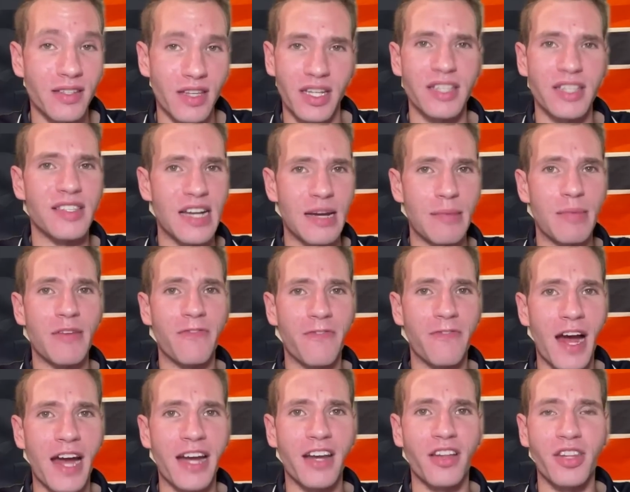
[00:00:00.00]
like he's going to be
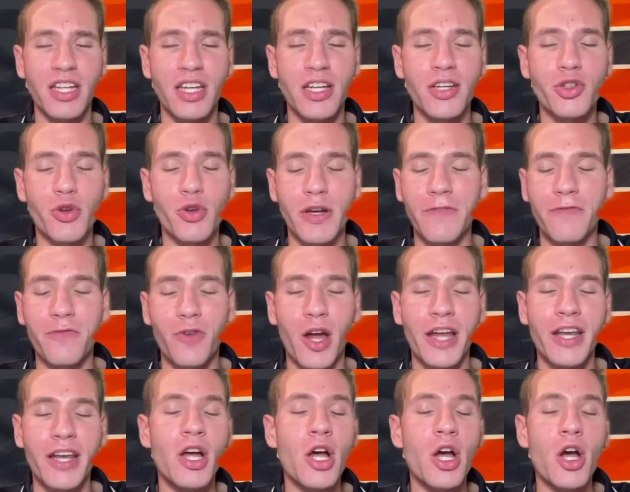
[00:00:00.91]
fine on the injury
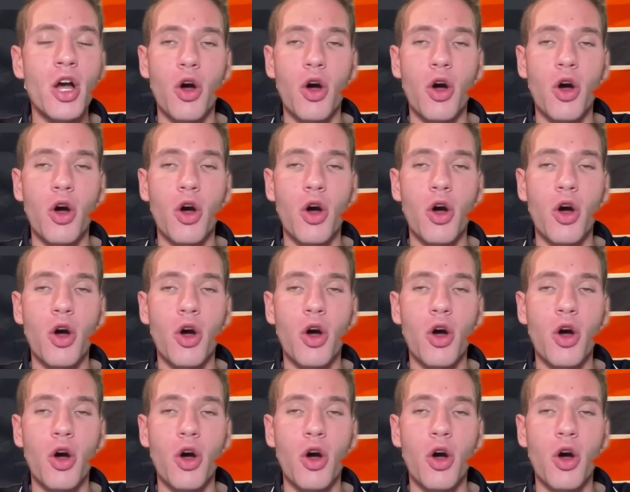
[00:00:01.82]
front,